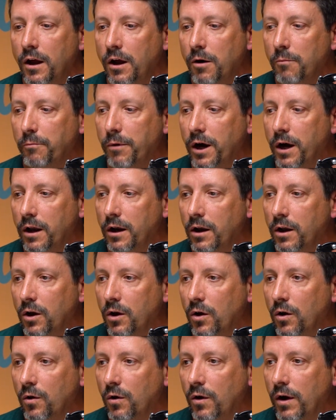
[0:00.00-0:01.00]
But
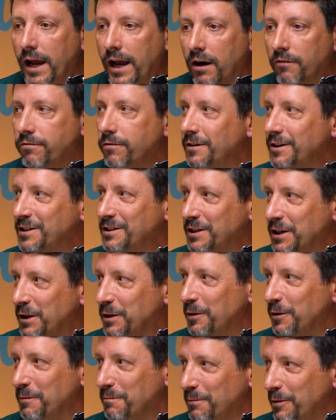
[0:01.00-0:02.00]
every
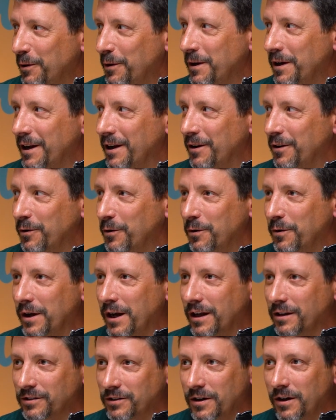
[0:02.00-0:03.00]
single employee who
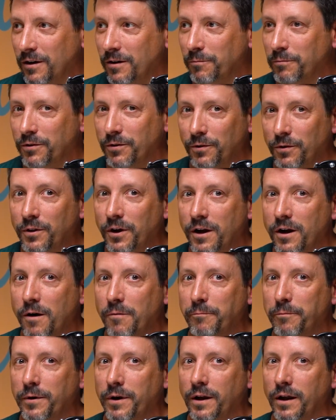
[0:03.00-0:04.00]
has come to the
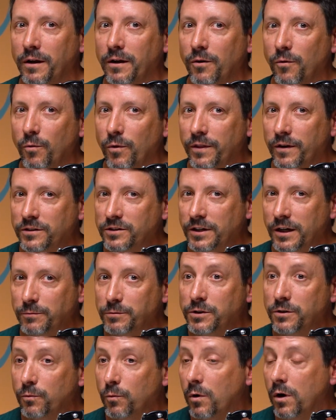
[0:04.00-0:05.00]
company, with the
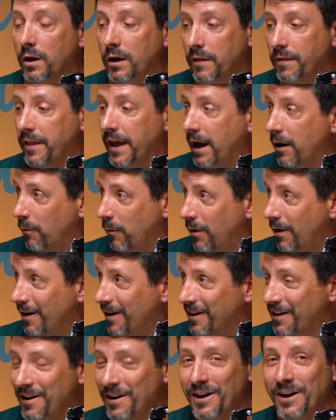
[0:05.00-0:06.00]
exception of 1, and that
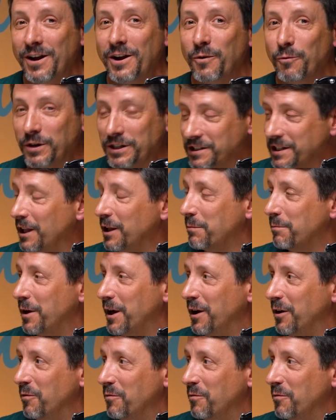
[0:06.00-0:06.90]
1 we celebrated